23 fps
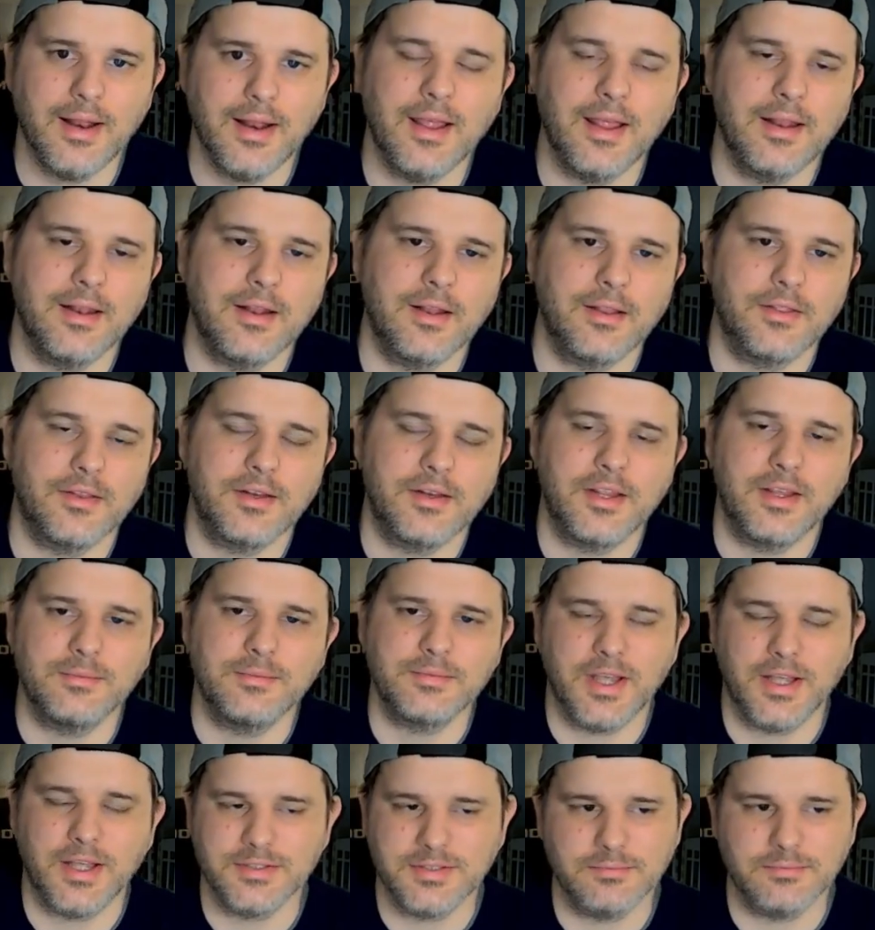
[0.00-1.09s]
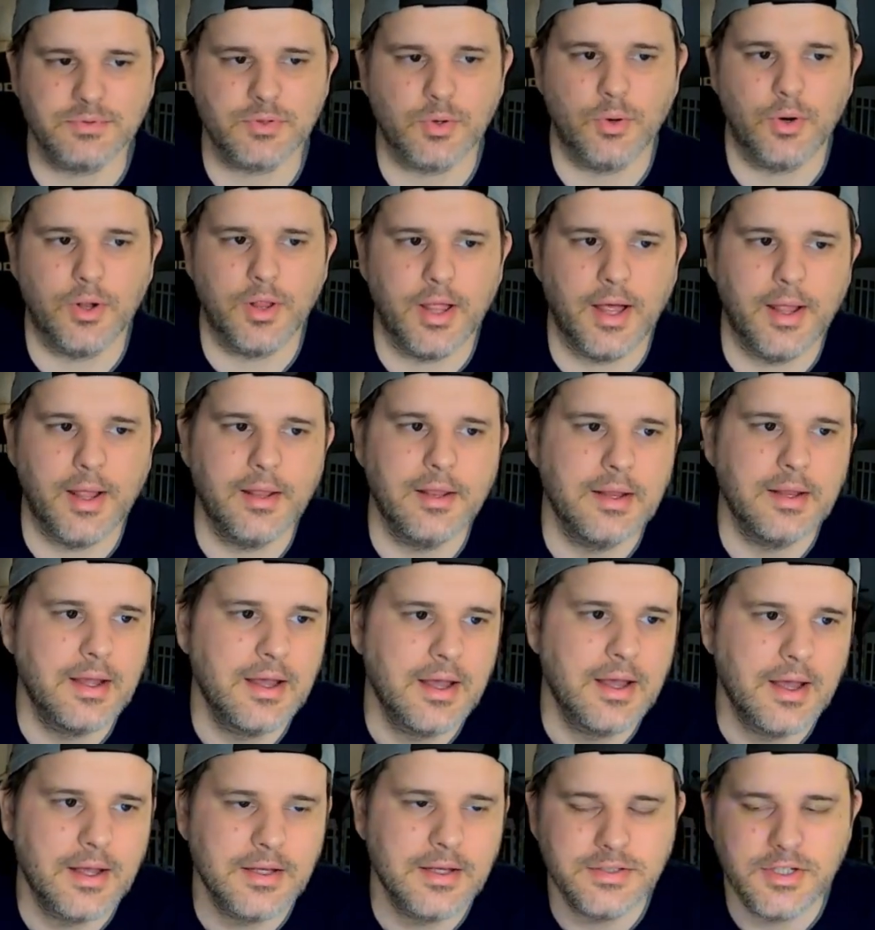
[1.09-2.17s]
and the teams against them score a lot.
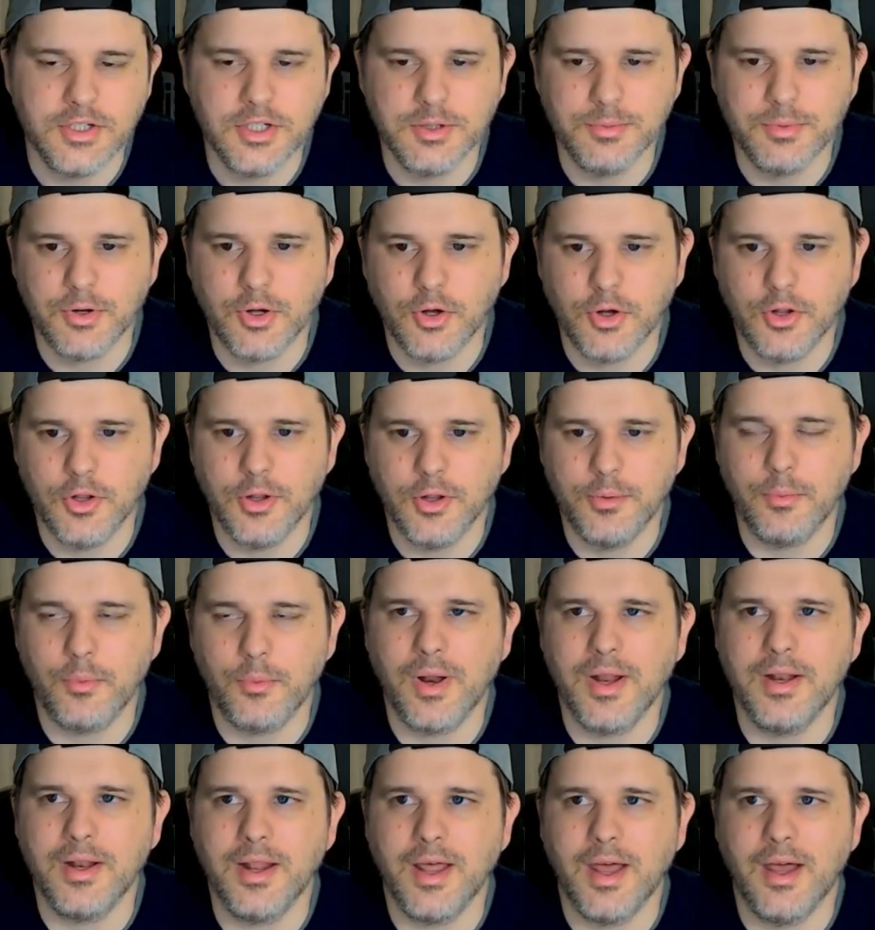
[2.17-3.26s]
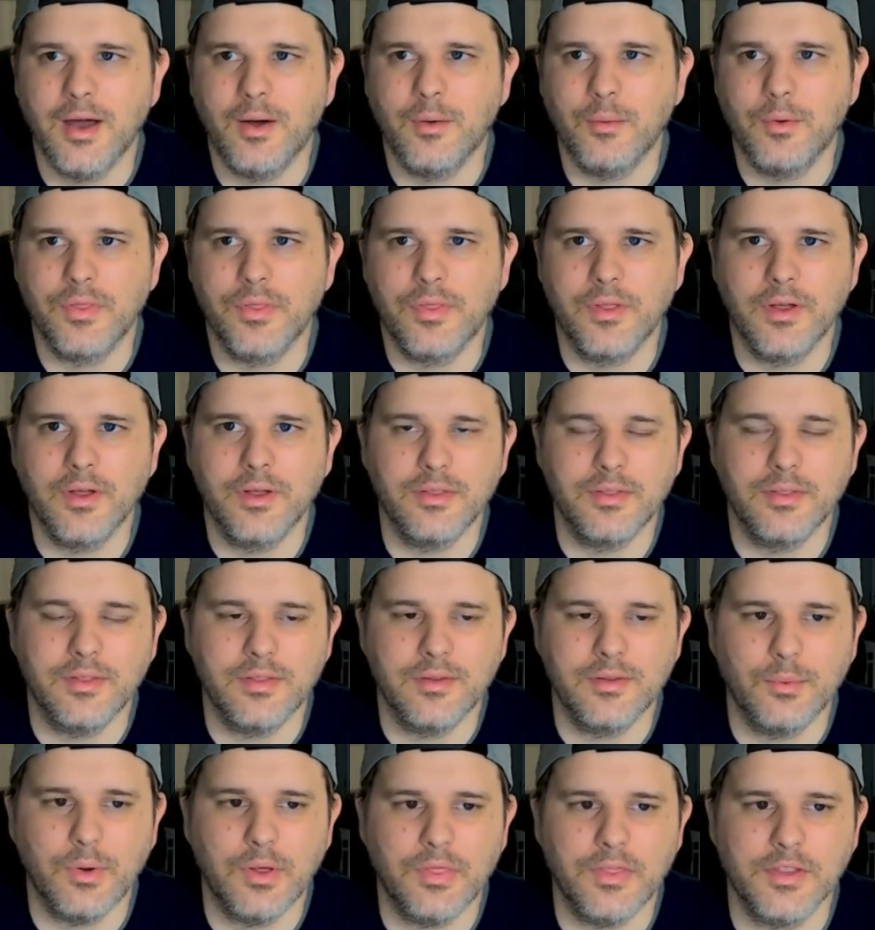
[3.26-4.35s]
CJ McCollum right now with
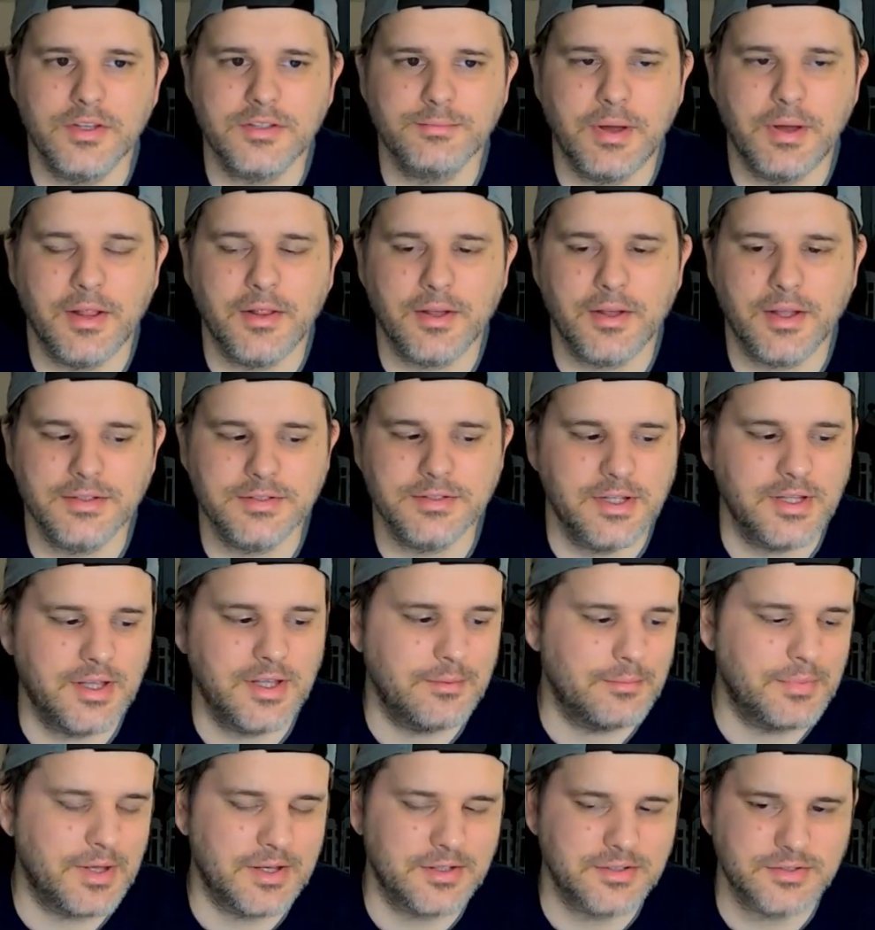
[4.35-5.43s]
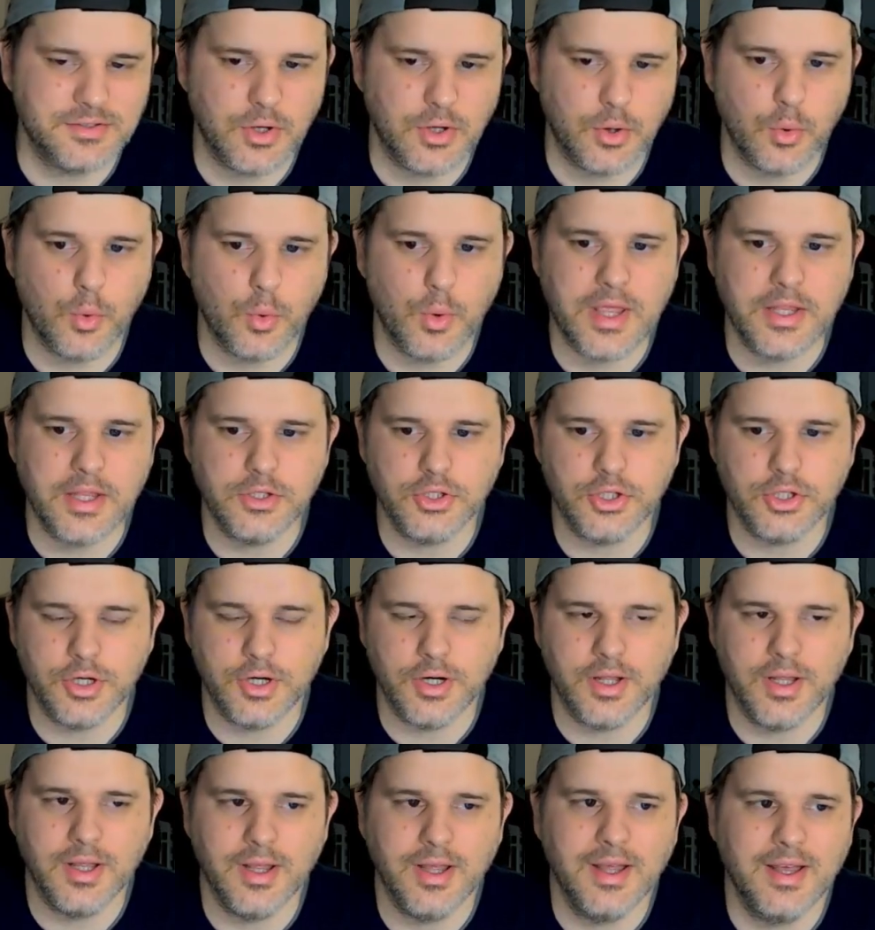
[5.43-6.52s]
this Pelicans team being so
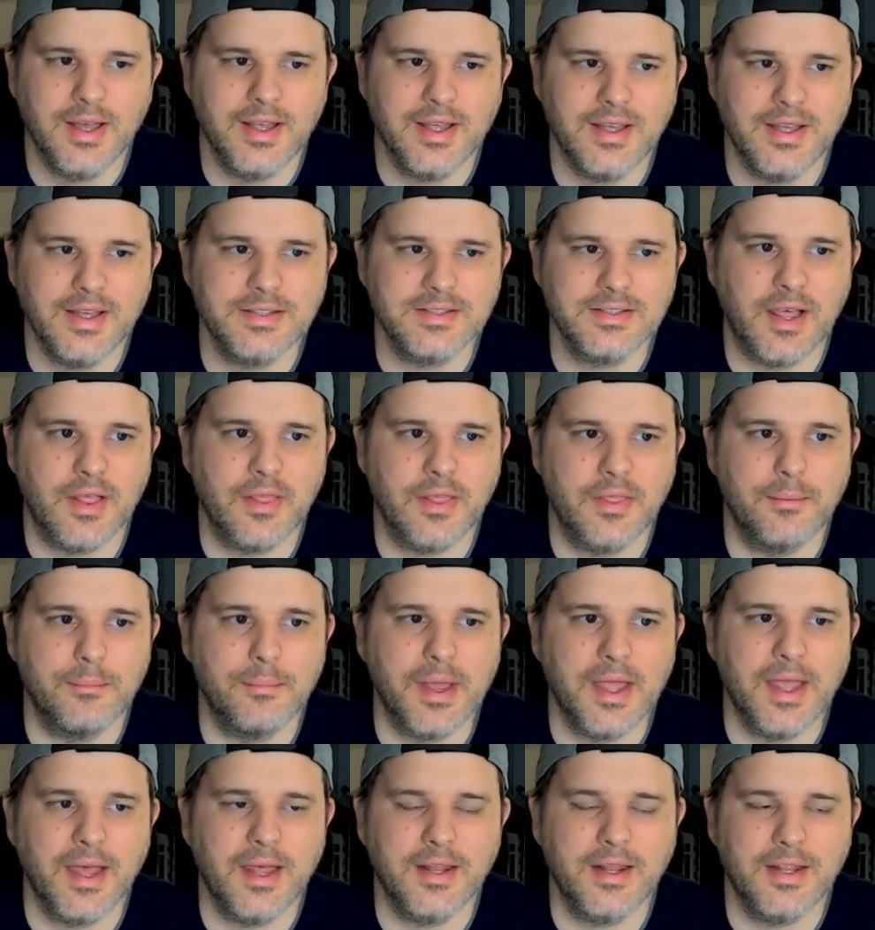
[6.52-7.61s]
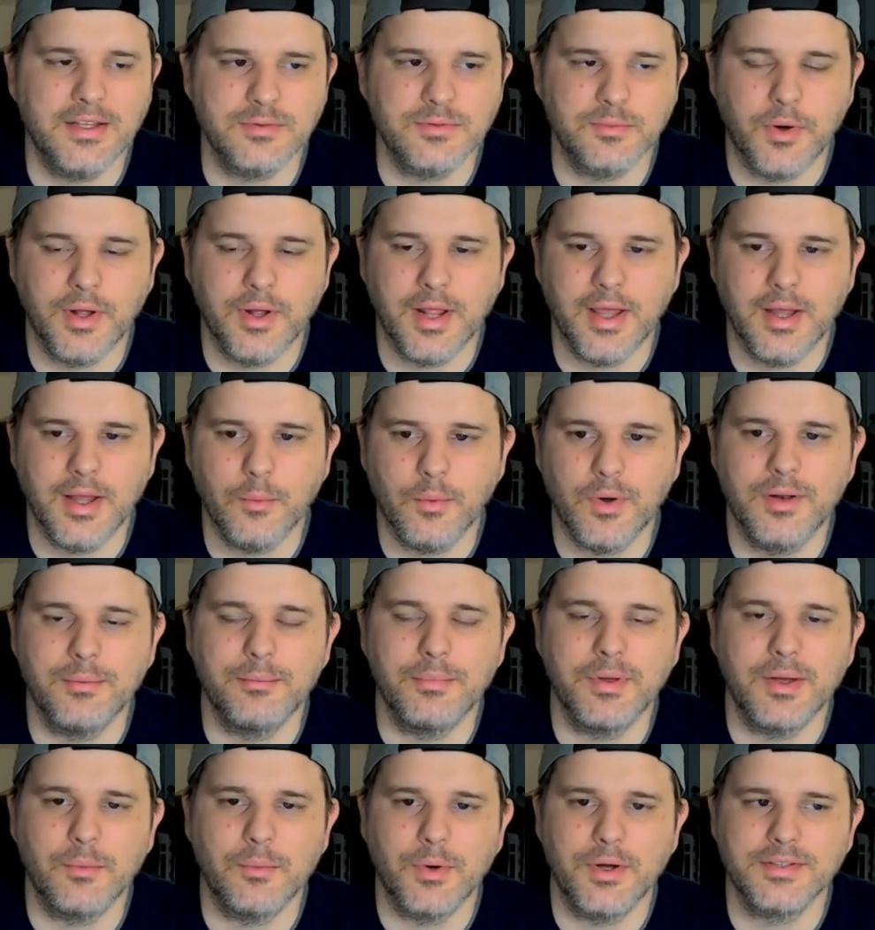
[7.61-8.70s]
injured is the man. He's 1A,
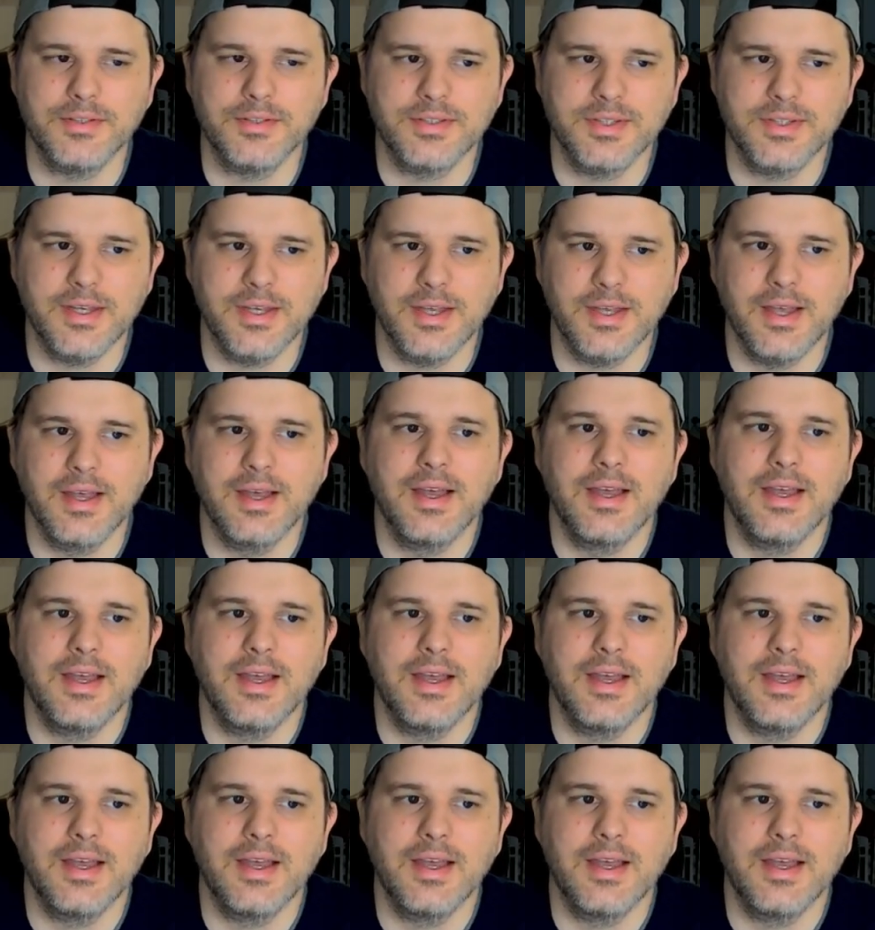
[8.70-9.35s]
1B, 1C.